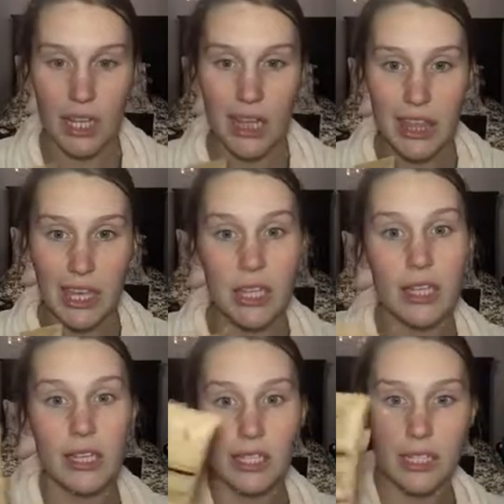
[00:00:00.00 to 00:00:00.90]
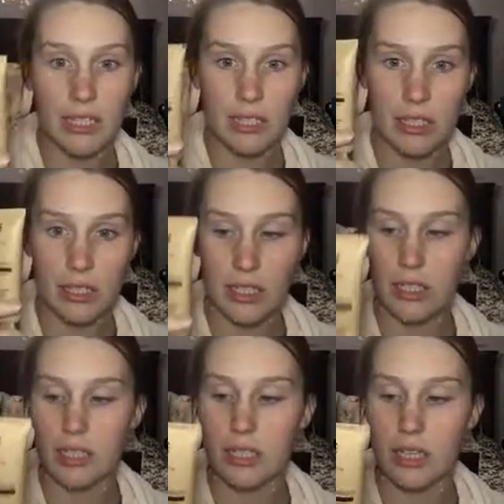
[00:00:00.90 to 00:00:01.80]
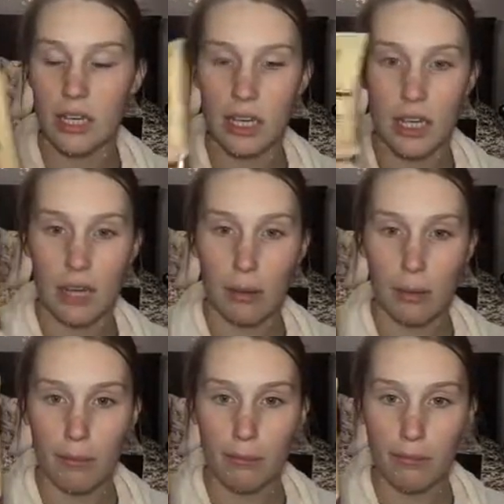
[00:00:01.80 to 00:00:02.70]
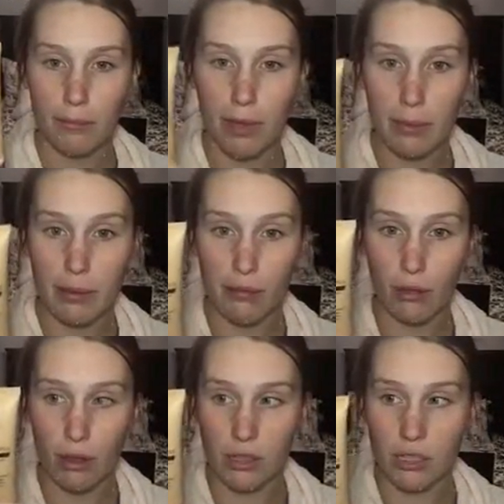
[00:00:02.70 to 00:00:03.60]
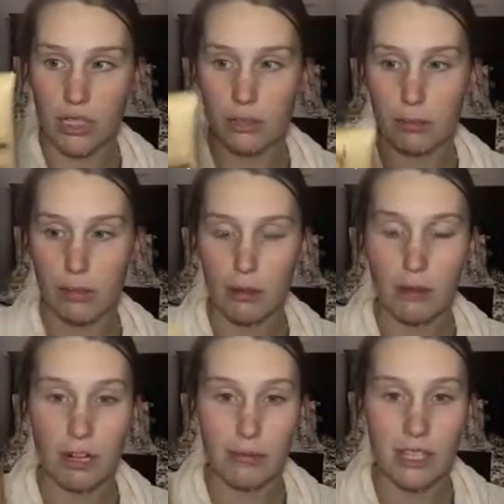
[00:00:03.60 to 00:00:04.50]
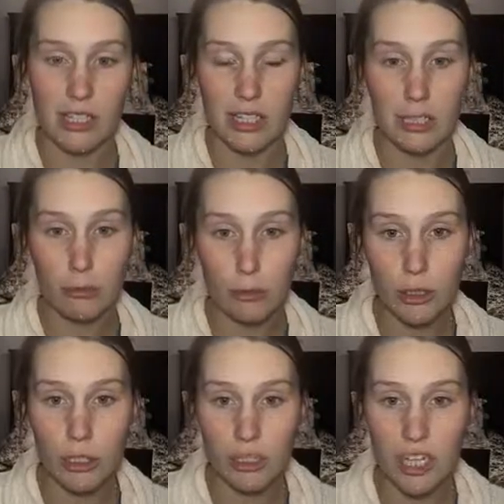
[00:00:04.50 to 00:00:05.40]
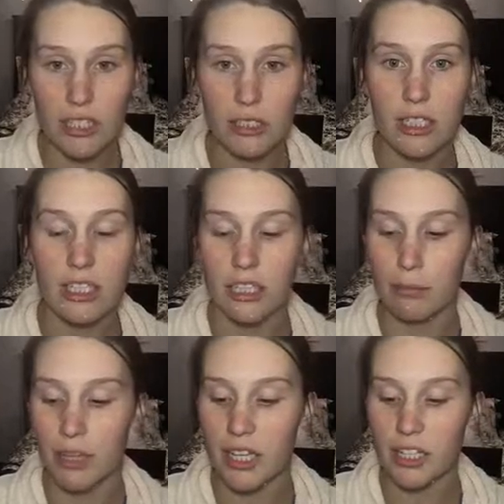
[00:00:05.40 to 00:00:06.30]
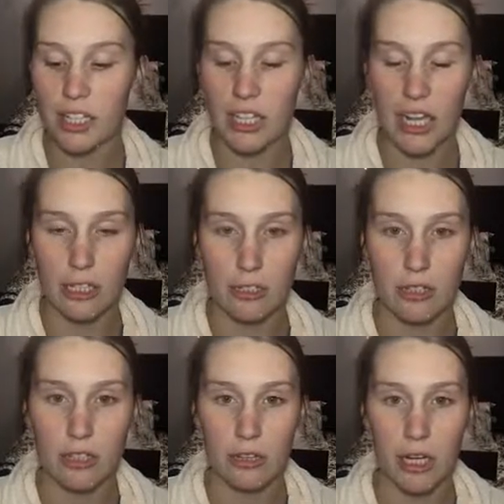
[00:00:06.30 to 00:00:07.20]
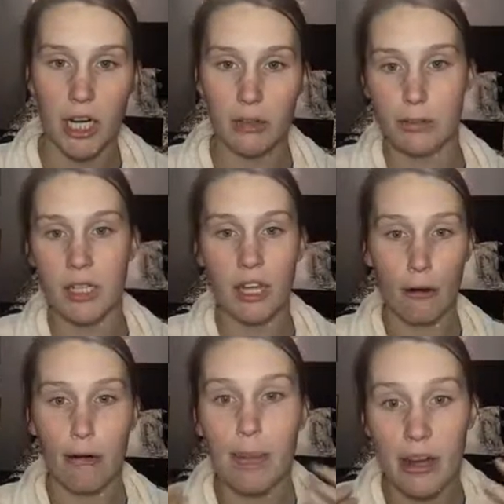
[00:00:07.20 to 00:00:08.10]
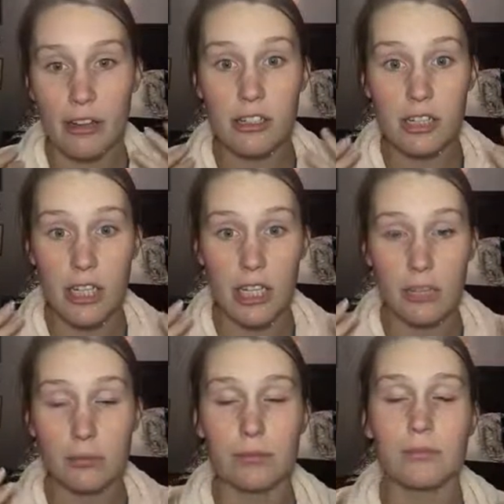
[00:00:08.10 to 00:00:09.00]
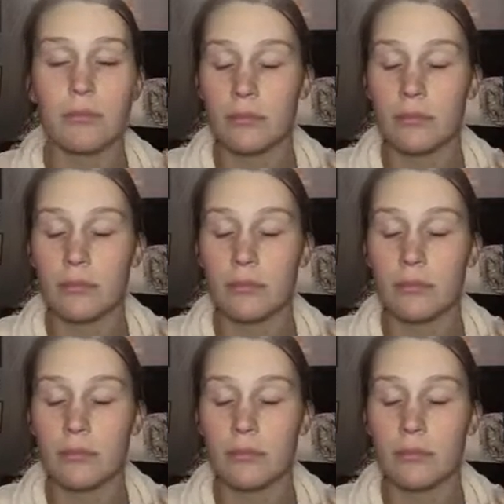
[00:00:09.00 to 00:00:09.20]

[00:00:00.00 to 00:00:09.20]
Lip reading: I think, is this BB Flawless. It's a BB cream. It's a tinted moisturizer. It's a complexion enhancer, so it helps repair your skin.